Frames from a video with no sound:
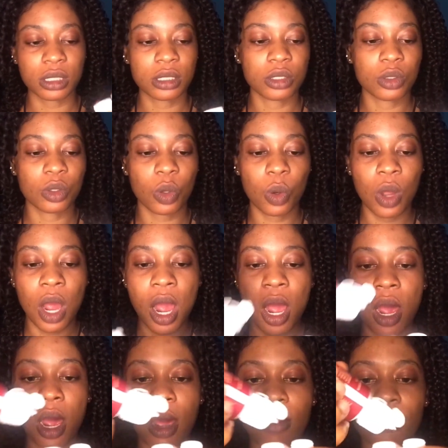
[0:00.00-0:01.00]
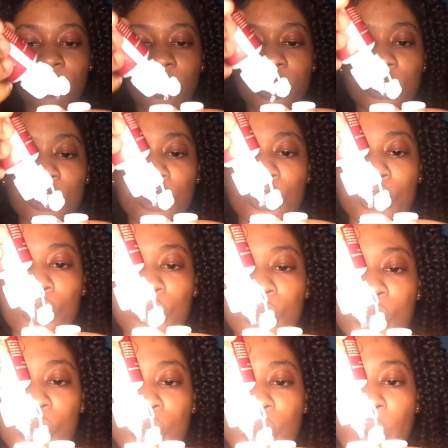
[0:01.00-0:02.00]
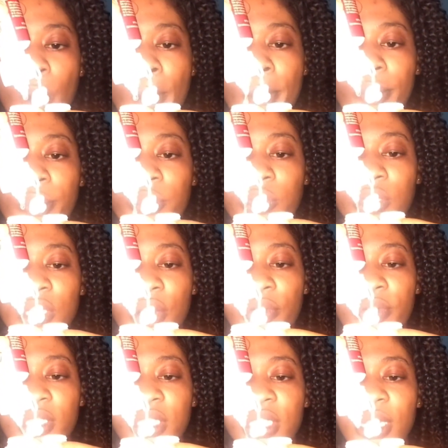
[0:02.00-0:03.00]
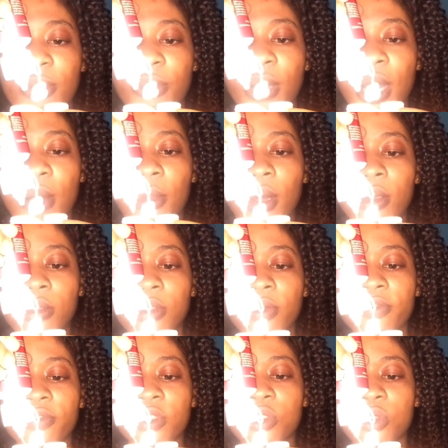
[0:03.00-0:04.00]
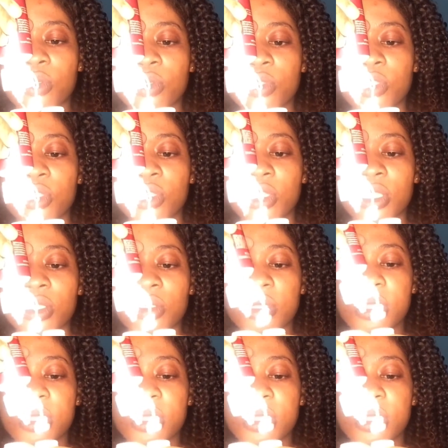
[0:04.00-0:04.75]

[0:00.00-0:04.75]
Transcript: So I'm going to put a reasonable amount of the solution into